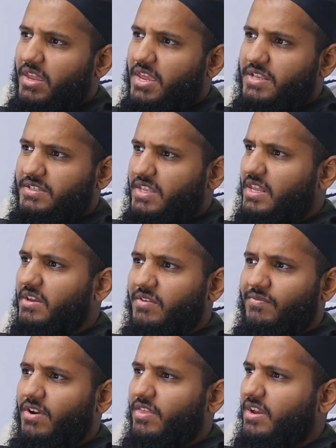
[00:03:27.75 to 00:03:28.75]
He's sitting
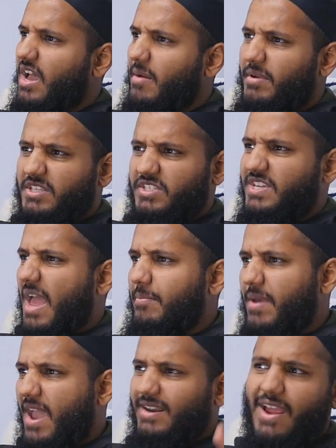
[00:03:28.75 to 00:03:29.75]
in front of the Kaaba. It's
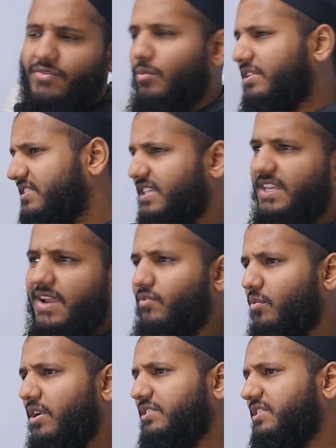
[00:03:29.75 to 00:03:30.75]
jam-packed. Everyone's sitting
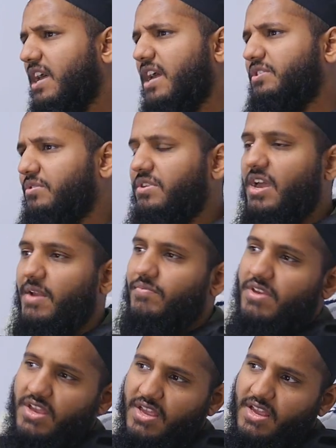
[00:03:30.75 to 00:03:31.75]
everywhere. It's the Hajj time.
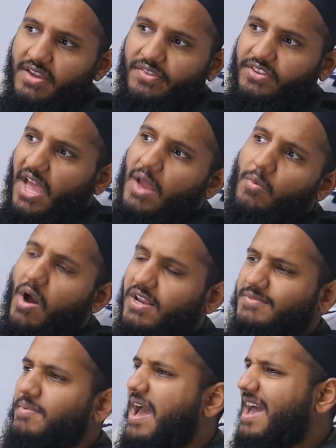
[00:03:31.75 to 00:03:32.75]
This guy
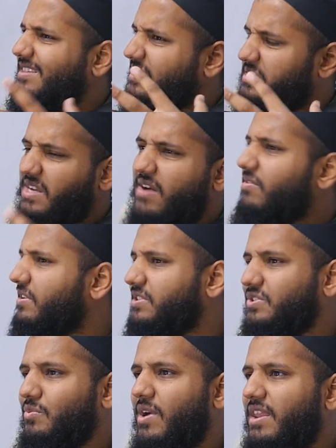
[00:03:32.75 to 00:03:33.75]
walks past. He's covered in
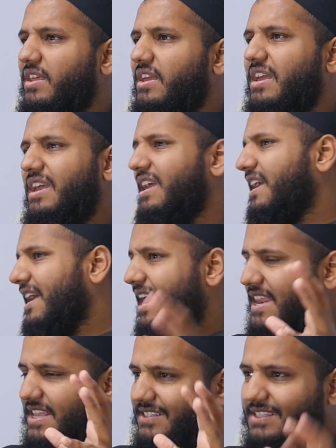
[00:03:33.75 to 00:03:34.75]
sweat,
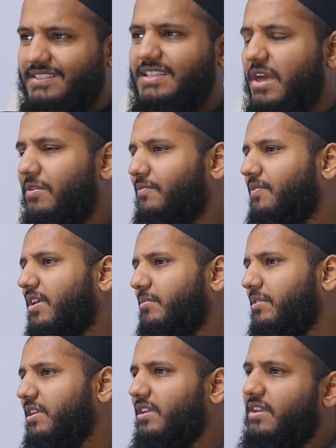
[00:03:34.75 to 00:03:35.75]
and he sits down in front
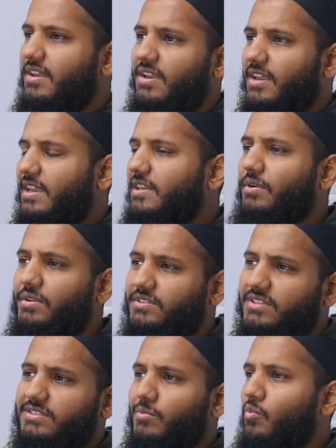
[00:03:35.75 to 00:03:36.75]
of me. He
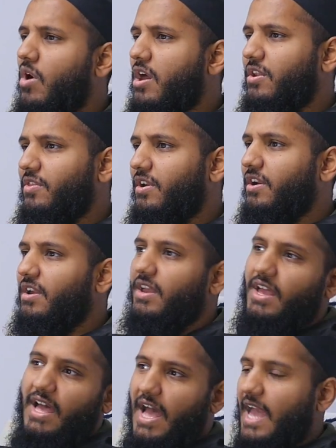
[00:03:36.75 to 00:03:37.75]
notices some water there.
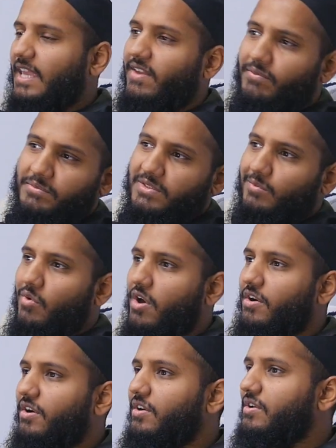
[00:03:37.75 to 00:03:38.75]
I give him some
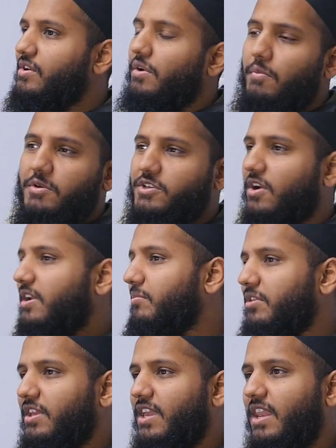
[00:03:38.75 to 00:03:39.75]
water. We start
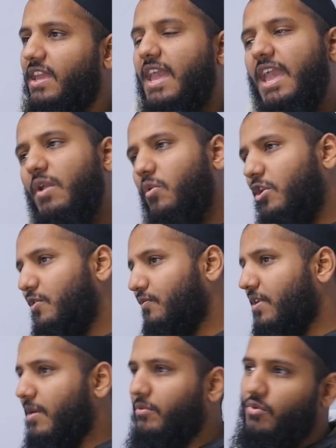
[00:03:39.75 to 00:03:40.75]
communicating. Hey, where are you
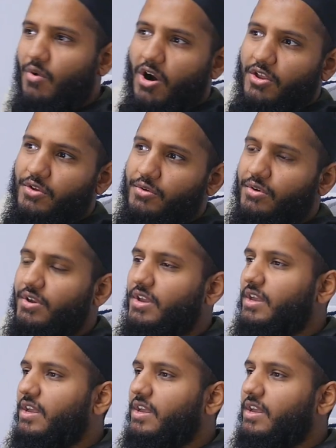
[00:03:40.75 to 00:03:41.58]
from? Who are you?